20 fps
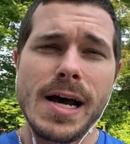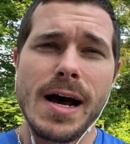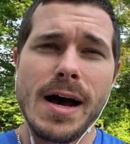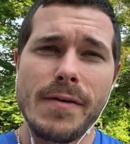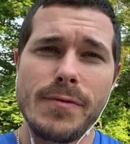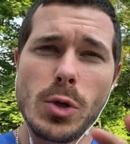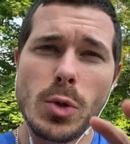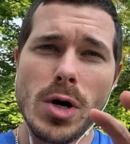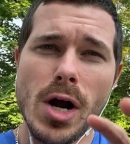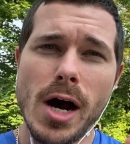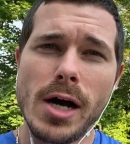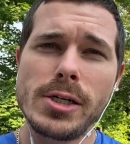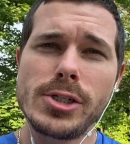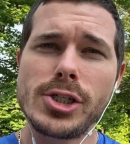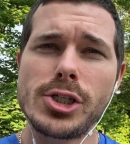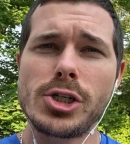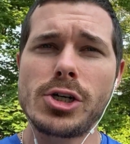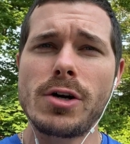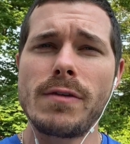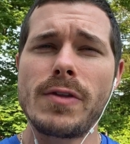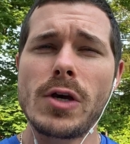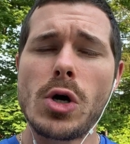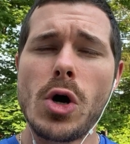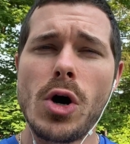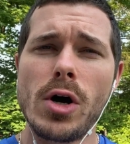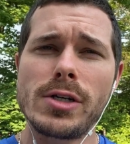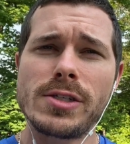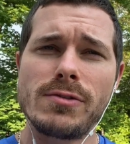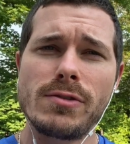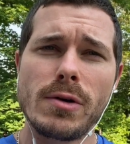Uh, if you are unsure of the
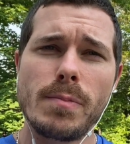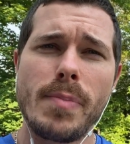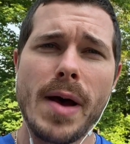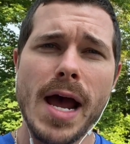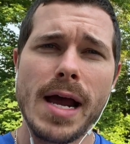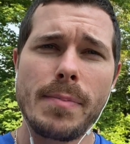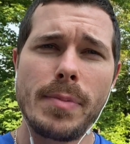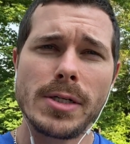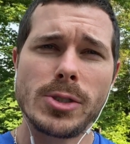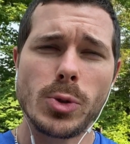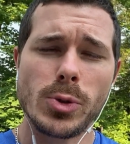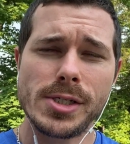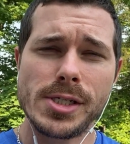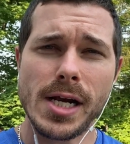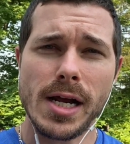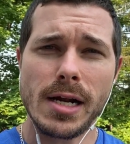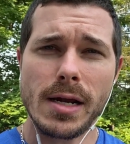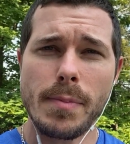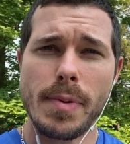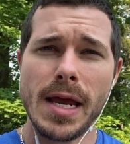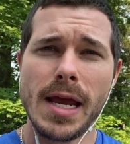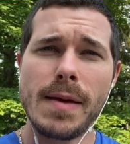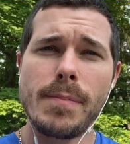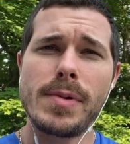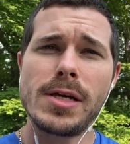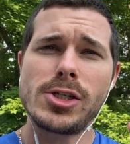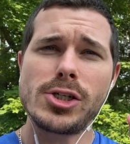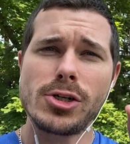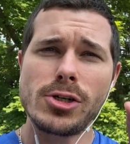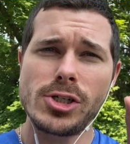cause of your back butt or sciatica pain,
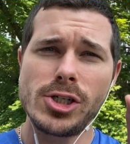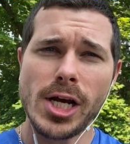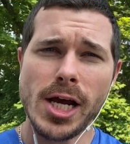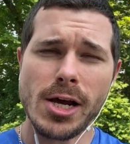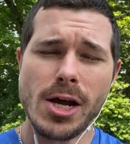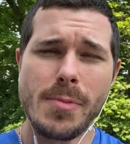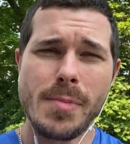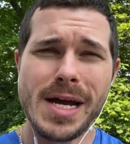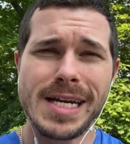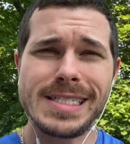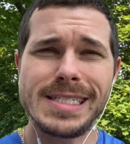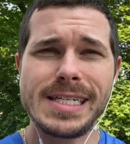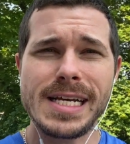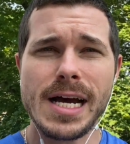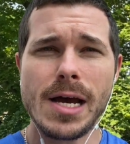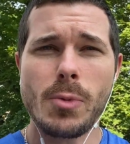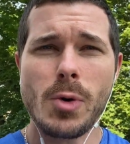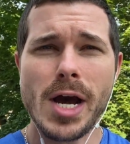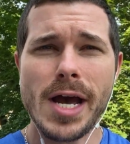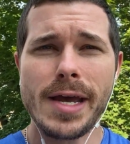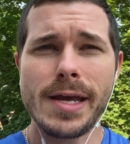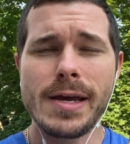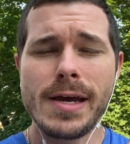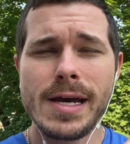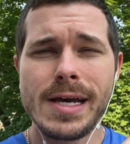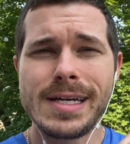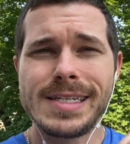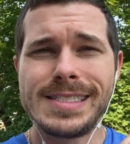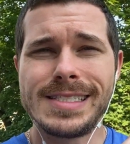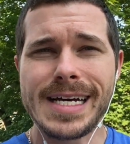be sure to check out my DIY
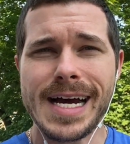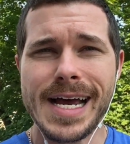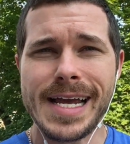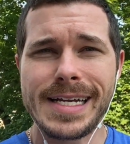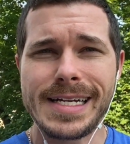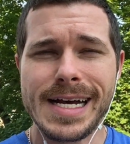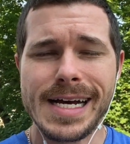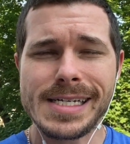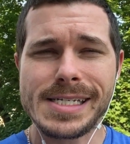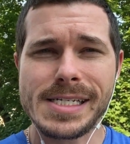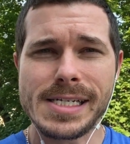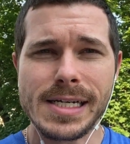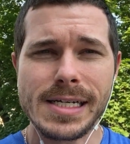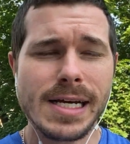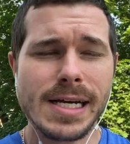diagnostic